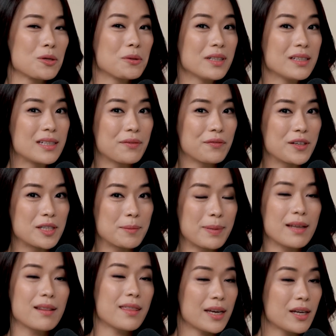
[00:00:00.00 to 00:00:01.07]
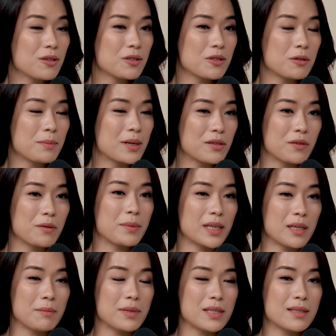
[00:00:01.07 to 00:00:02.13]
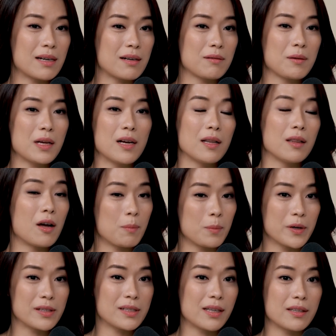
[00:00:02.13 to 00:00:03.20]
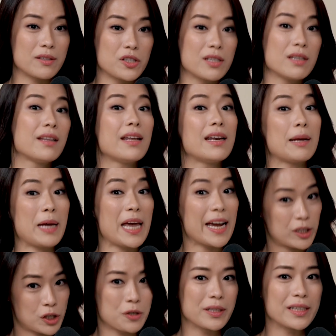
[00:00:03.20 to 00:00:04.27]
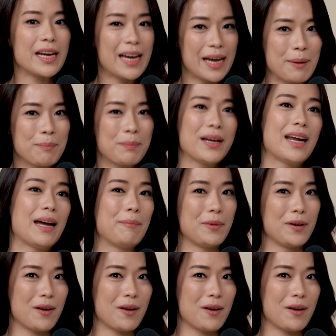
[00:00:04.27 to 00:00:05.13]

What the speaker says: totally different, but thank you so much for making me sound a lot more intelligent than I actually am, but I'm